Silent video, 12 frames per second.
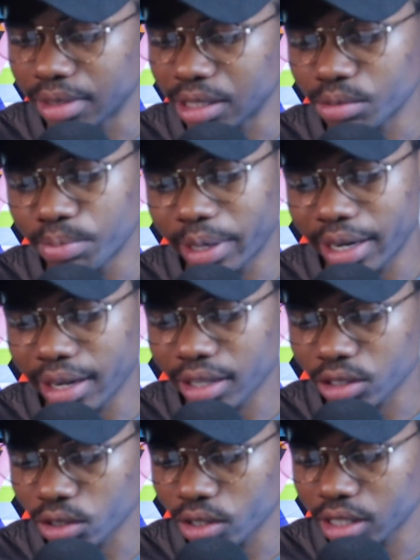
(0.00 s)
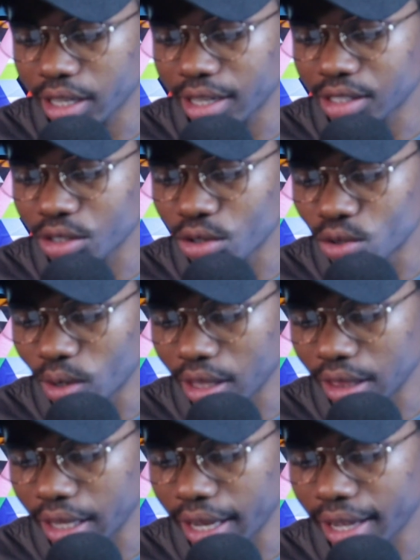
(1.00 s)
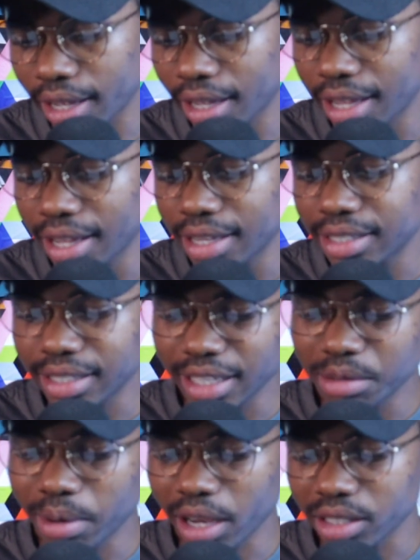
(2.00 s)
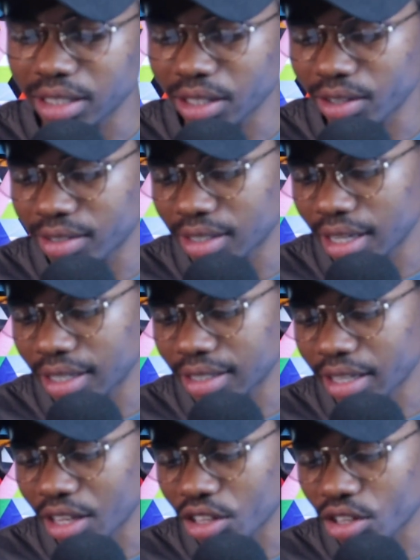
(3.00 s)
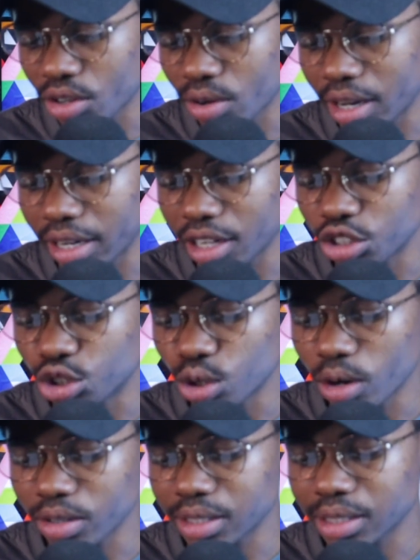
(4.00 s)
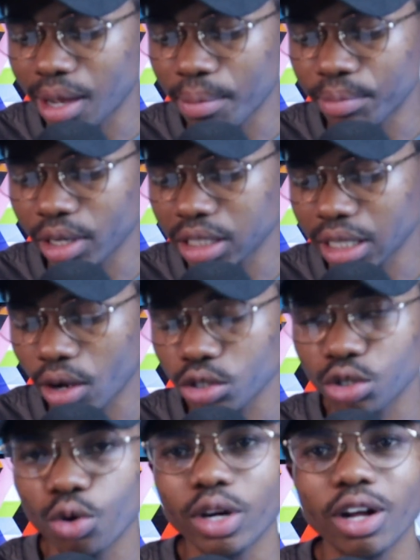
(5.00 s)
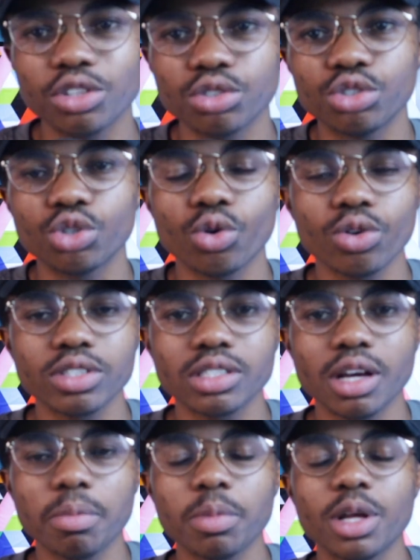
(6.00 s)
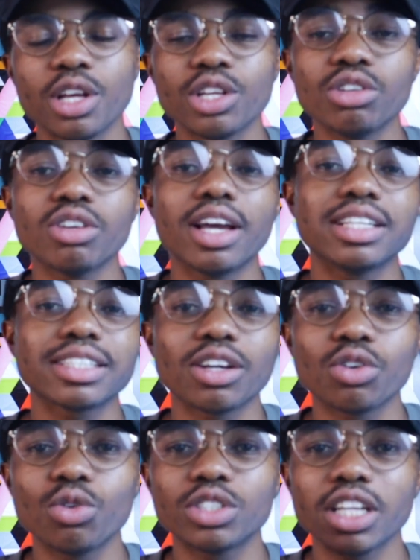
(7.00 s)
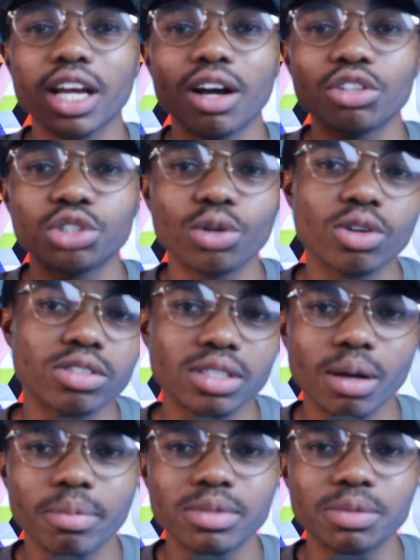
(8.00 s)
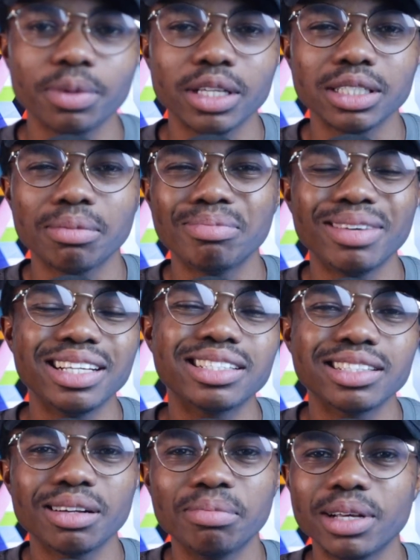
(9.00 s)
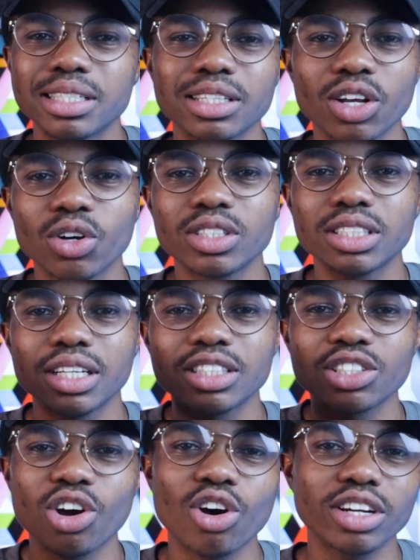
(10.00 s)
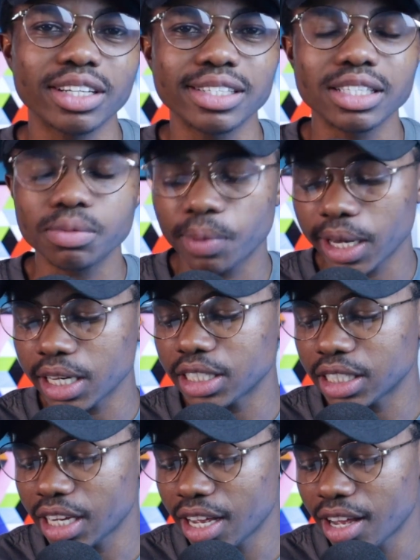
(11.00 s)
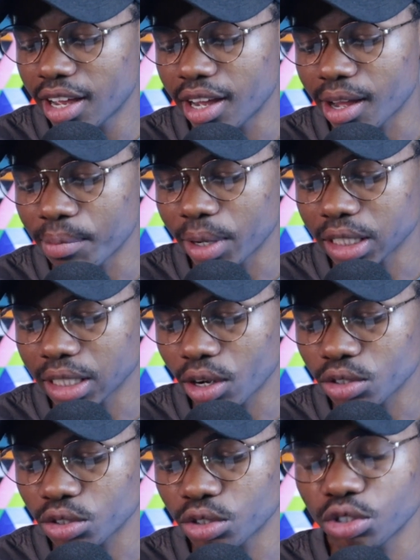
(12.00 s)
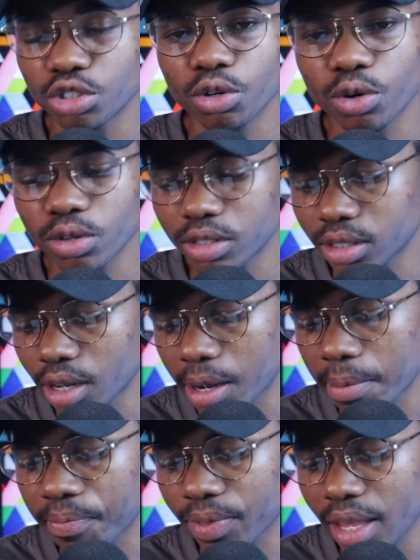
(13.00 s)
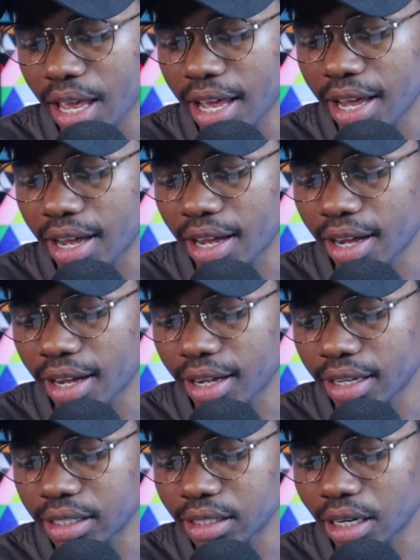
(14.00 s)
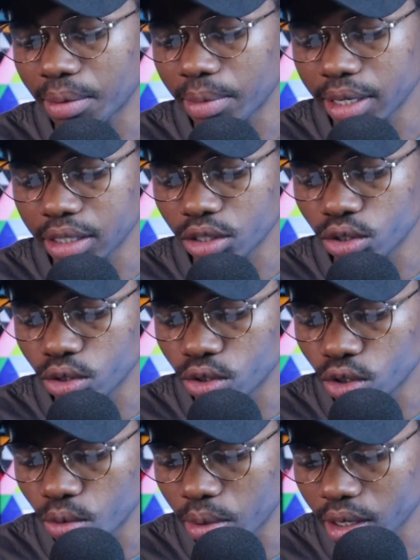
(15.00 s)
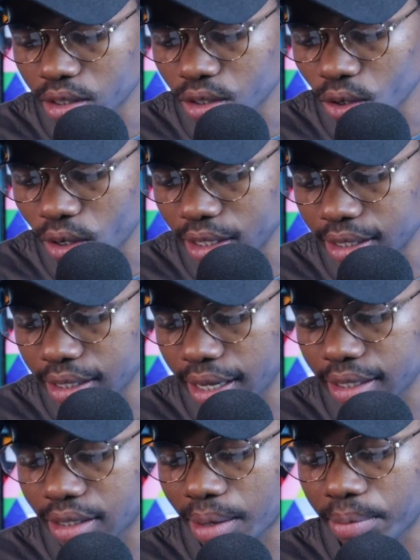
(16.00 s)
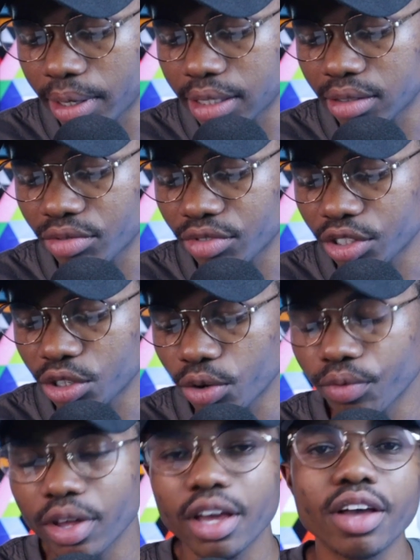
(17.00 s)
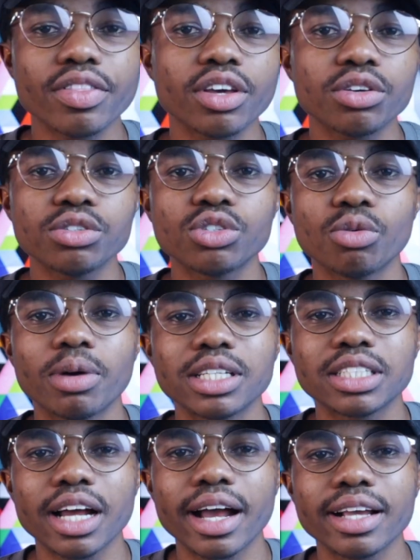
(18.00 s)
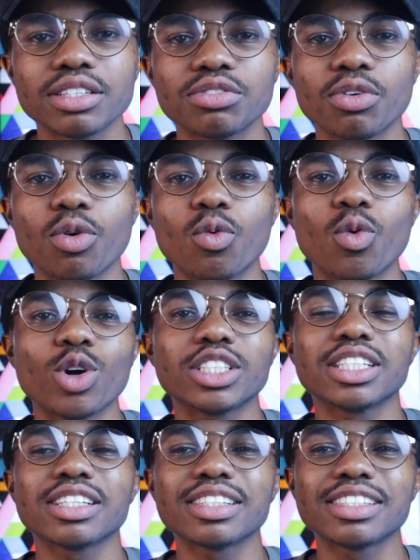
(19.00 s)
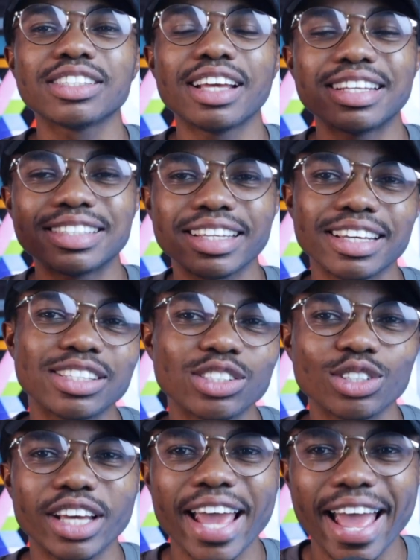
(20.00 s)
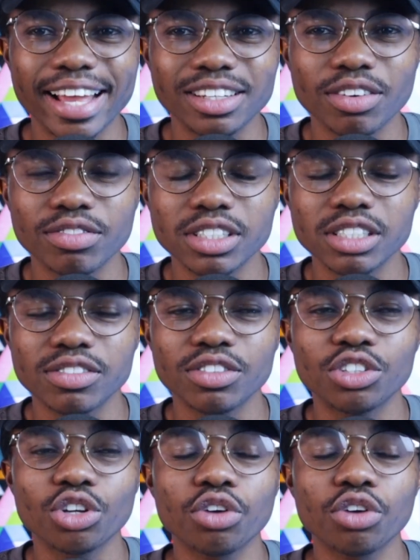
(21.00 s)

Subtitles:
This Benedict also says, good one there. Study by yourself says, thank you. And then Joel Sam, big shouts going out to Joel Sam. You guys can go check out Joel Sam's page. Amazing content on his page. Big shouts to you, Joel Sam. He's an amazing YouTuber, so he says, amazing video. Thank you so much, guys, for watching and sticking to the end of this video.